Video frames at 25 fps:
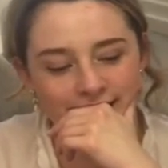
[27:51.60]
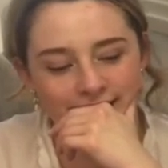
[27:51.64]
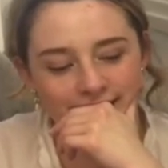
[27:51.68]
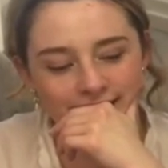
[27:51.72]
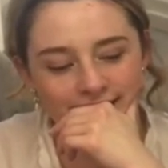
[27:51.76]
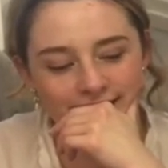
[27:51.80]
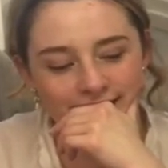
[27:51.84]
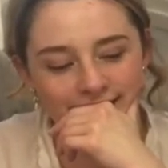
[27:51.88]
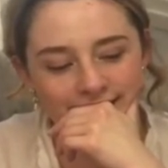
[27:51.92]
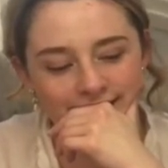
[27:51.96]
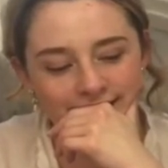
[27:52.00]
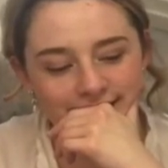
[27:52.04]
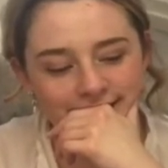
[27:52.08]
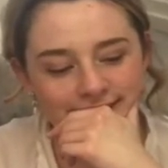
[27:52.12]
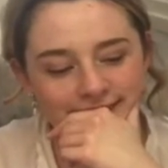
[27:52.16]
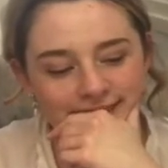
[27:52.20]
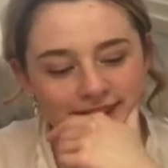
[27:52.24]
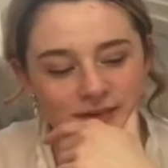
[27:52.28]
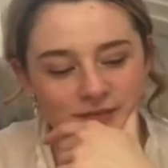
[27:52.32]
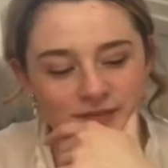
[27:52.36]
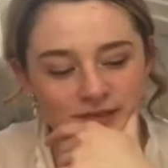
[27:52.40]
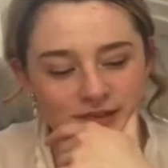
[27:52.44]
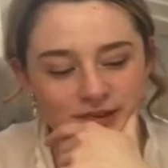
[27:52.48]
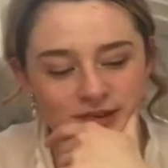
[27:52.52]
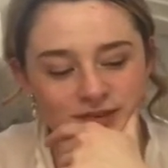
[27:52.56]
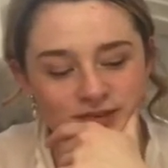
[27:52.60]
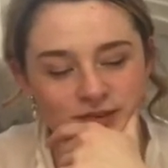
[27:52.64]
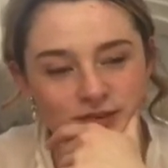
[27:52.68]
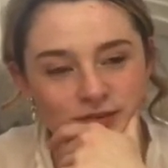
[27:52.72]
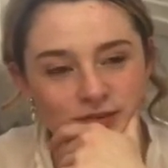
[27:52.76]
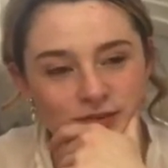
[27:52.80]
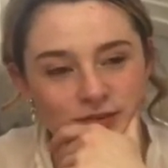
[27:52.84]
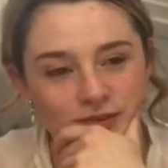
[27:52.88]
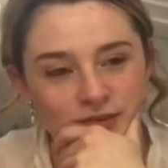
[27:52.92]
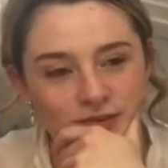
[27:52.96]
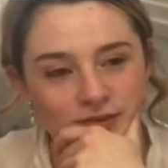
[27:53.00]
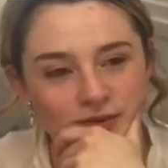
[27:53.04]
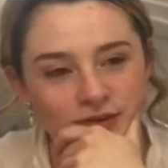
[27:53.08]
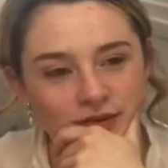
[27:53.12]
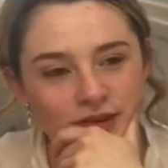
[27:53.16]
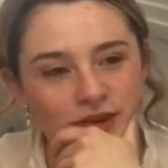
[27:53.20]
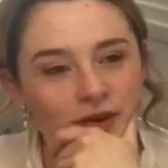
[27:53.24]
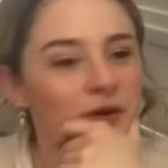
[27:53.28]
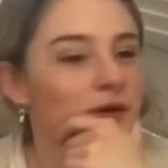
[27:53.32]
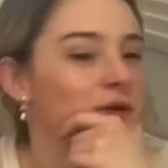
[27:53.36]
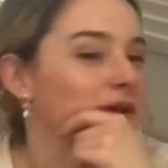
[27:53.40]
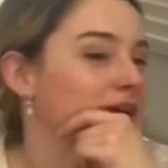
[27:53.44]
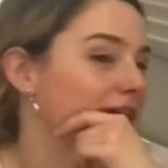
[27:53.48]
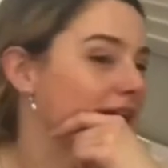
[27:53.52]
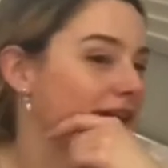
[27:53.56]
Is it where you walk Definitely on? should have thought.
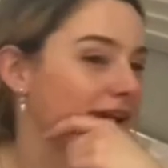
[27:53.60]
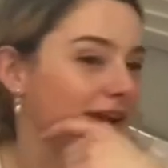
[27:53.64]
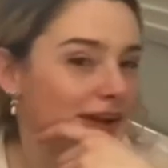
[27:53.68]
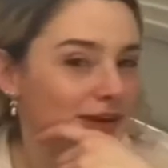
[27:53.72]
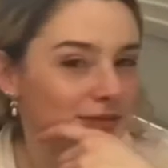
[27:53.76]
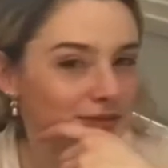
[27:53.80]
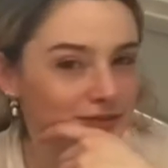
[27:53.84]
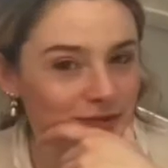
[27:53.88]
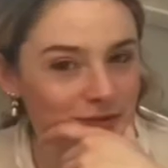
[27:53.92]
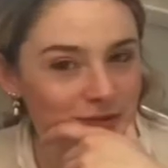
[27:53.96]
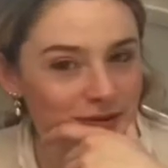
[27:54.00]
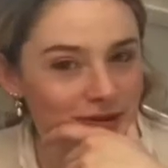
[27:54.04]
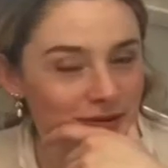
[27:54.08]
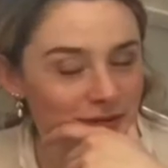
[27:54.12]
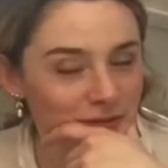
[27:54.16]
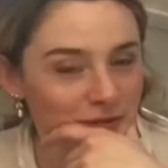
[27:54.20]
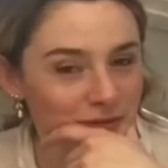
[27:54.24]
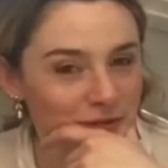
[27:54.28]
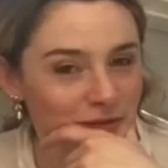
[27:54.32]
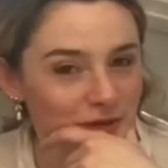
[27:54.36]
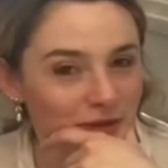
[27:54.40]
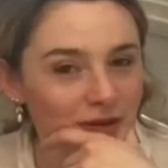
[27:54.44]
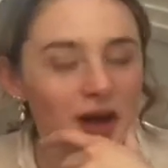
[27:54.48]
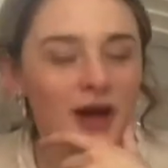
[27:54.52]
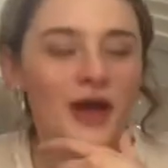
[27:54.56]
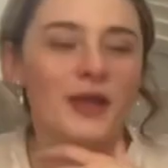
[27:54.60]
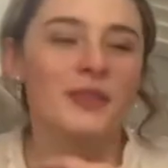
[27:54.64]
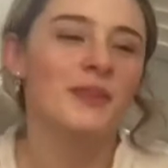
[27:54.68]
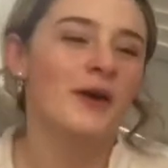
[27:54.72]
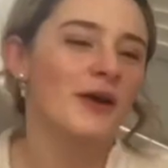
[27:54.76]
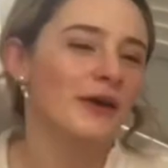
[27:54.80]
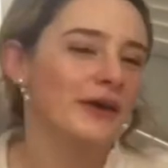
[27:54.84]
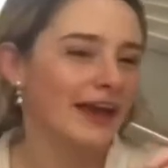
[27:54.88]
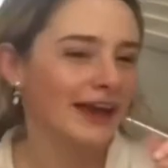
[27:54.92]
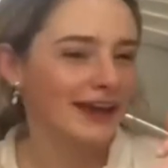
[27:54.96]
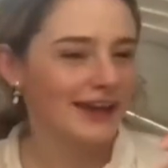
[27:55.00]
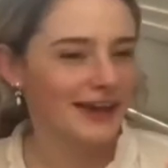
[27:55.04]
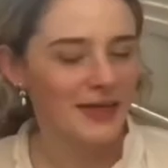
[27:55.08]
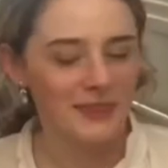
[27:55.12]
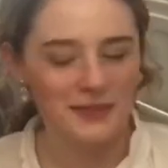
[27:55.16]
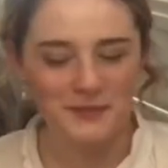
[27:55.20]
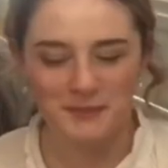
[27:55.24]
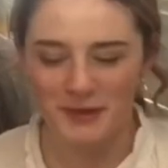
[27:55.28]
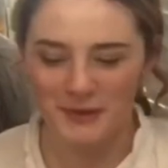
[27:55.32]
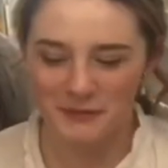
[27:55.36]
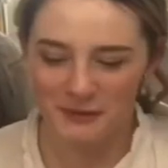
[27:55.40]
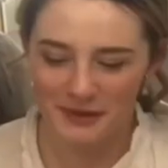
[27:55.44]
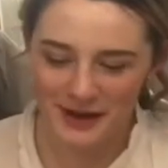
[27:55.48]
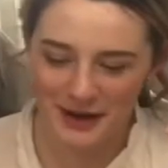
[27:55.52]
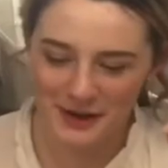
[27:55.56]
Oh yeah, I love it when I walk on. Okay, yeah, the
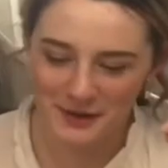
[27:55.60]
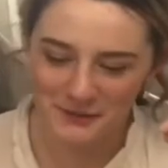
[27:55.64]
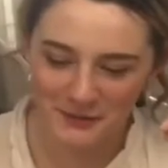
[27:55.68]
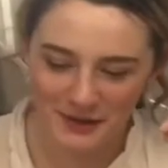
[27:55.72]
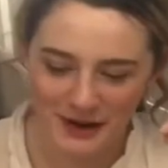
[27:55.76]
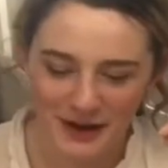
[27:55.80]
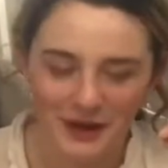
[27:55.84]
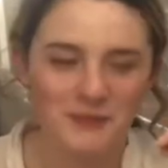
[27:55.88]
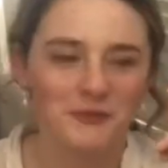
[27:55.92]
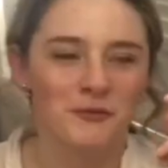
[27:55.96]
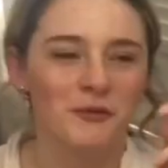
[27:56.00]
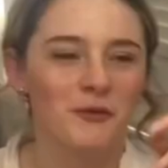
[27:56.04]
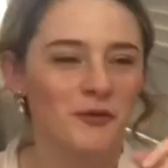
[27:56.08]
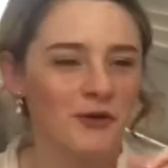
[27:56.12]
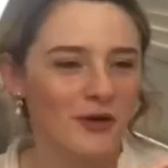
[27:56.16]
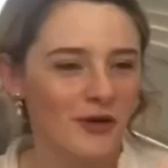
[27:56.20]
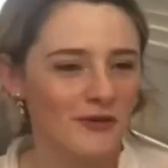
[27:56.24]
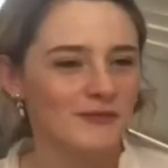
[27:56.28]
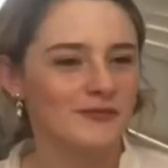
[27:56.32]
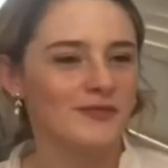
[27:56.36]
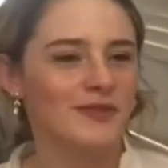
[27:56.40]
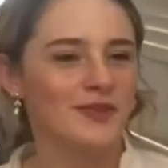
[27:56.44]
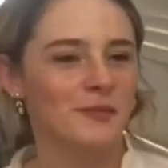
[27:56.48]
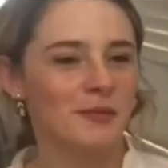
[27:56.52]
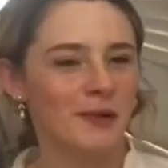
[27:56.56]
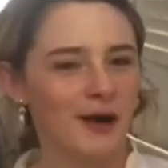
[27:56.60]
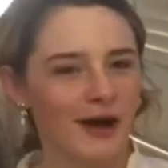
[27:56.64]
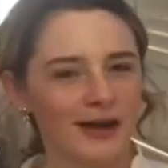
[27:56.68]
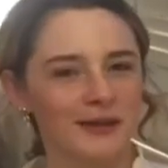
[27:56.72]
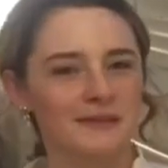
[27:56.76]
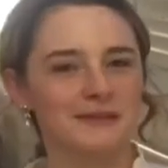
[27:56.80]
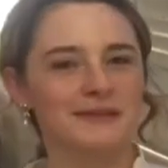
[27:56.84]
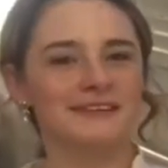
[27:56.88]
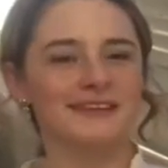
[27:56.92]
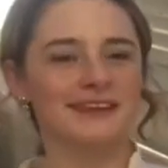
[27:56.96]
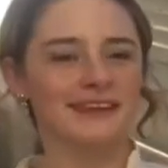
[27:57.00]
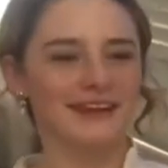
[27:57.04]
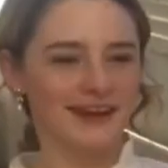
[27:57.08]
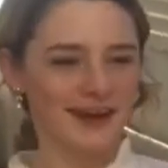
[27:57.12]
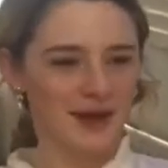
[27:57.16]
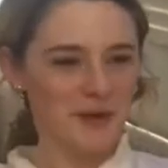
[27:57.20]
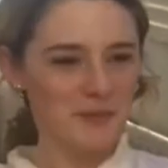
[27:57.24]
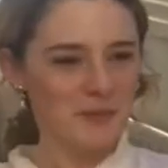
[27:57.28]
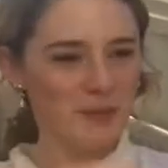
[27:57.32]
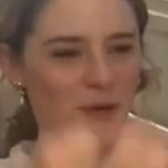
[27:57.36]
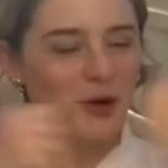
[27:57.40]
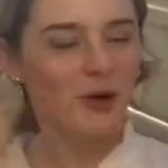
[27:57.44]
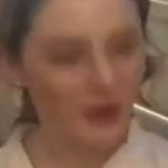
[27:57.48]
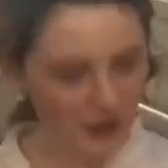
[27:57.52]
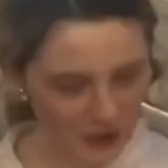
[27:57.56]
bit when I when I walk on for the Parliament scene and I
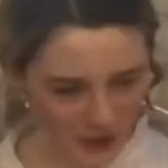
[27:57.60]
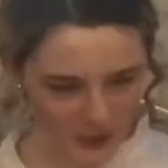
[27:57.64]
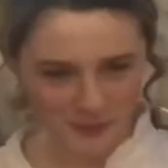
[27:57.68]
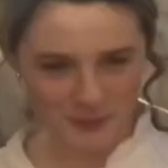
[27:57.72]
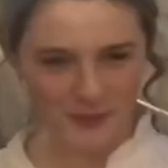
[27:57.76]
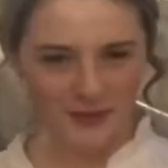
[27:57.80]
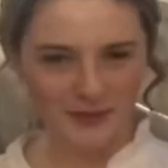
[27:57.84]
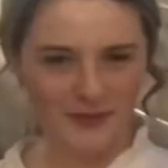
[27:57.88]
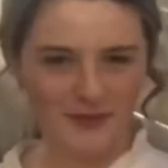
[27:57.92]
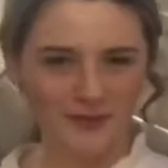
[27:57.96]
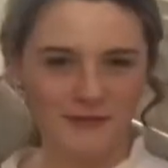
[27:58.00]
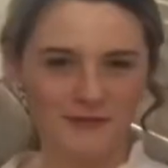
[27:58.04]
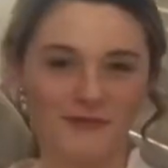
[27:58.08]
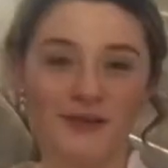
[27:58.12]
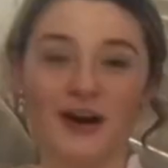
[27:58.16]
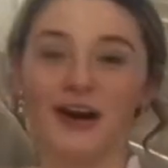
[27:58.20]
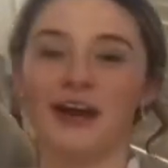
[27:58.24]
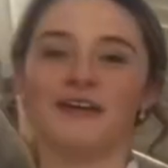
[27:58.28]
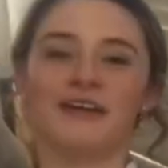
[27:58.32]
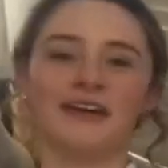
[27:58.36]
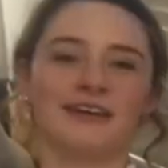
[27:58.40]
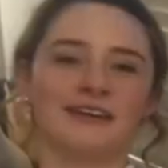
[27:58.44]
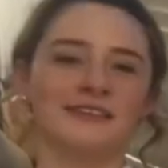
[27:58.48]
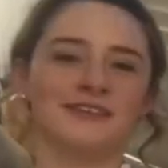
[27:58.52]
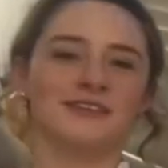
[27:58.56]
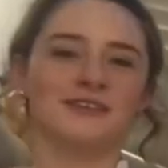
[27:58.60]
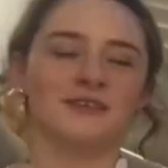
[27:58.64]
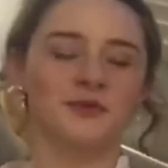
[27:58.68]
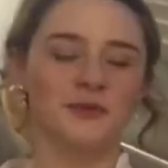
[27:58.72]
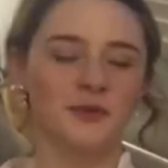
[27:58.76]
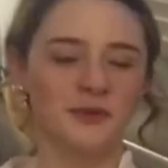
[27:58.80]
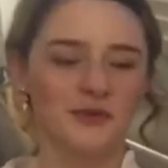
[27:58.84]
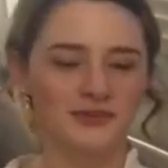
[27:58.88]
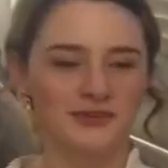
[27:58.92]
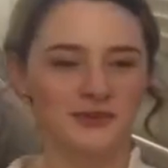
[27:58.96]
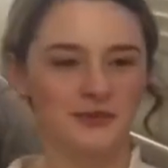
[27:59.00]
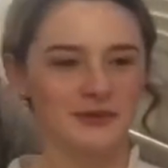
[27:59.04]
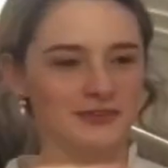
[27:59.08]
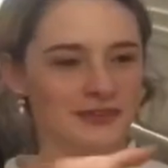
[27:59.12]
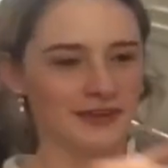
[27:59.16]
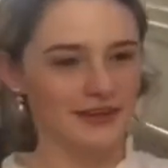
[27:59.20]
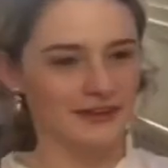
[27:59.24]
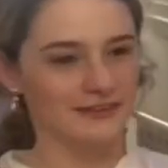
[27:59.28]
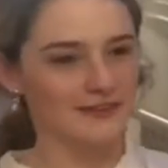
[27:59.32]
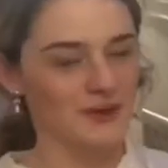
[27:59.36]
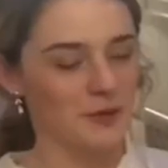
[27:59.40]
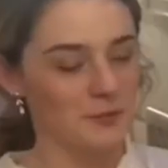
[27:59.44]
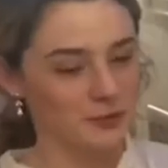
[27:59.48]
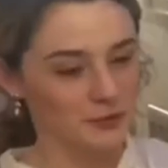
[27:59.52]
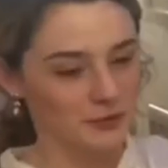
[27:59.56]
pull open the fire exit door, so it's like
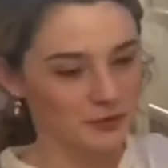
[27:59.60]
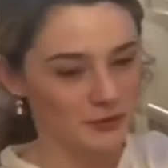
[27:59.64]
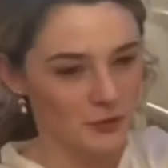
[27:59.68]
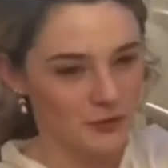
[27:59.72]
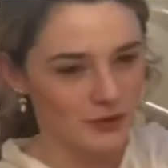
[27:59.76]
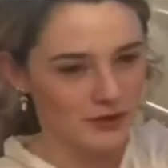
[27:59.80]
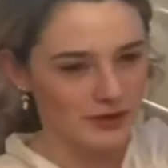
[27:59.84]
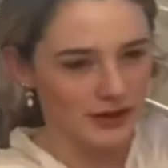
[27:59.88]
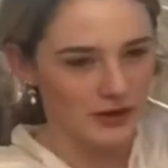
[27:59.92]
a double door,